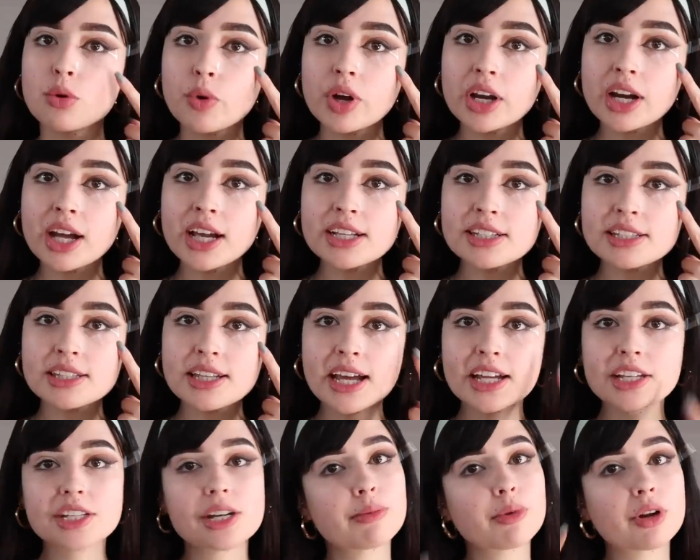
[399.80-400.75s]
one eye
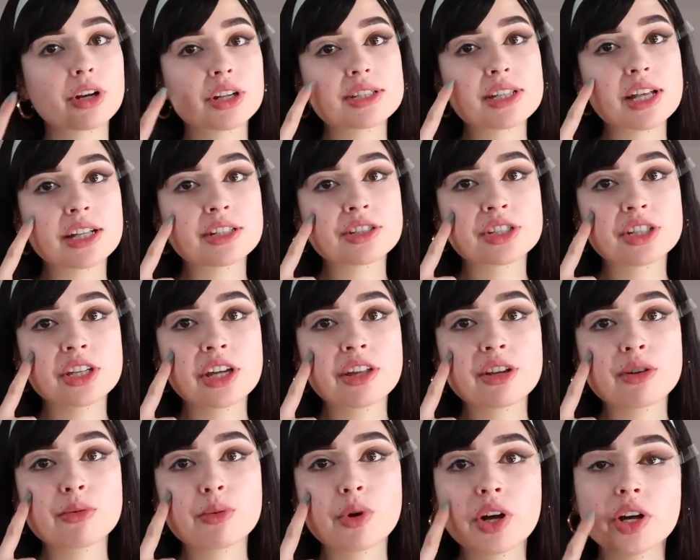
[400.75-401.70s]
snatch, I'm gonna snatch the
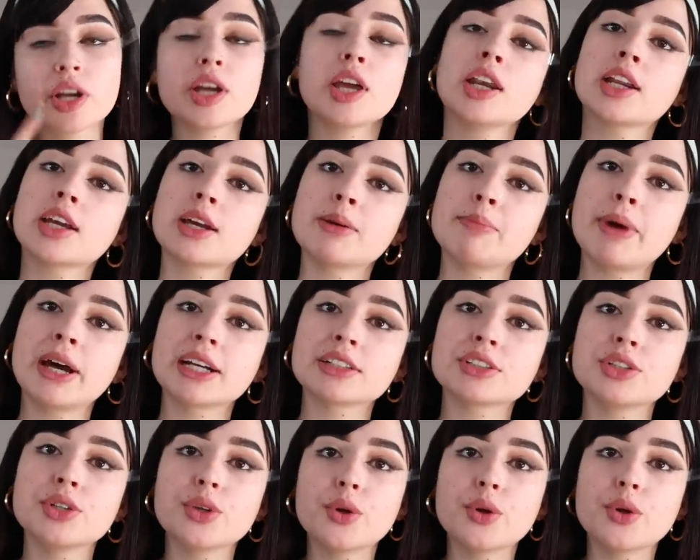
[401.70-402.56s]
other one and come back to